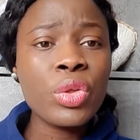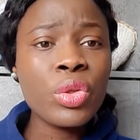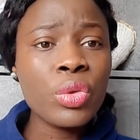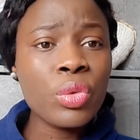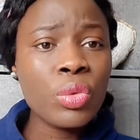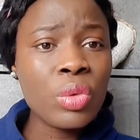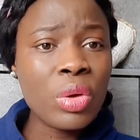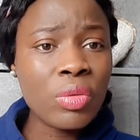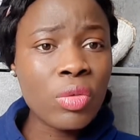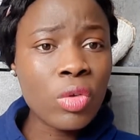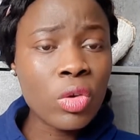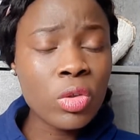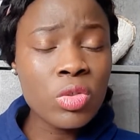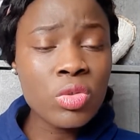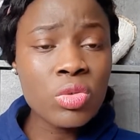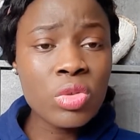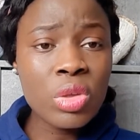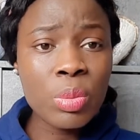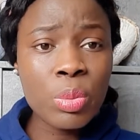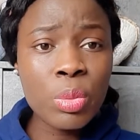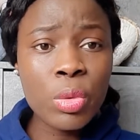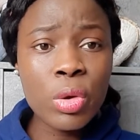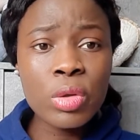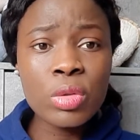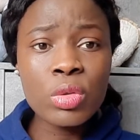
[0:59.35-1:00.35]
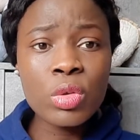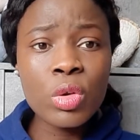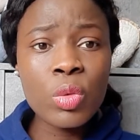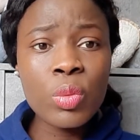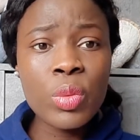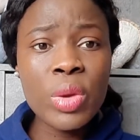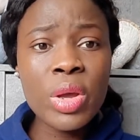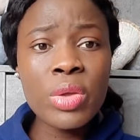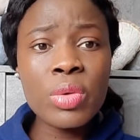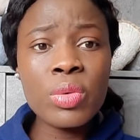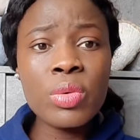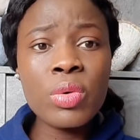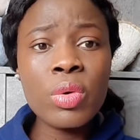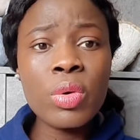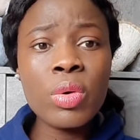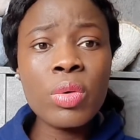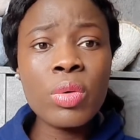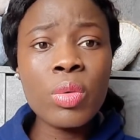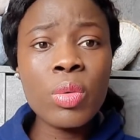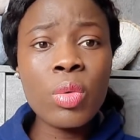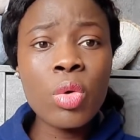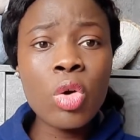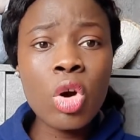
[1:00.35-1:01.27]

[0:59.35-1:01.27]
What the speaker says: you have got to the point where you're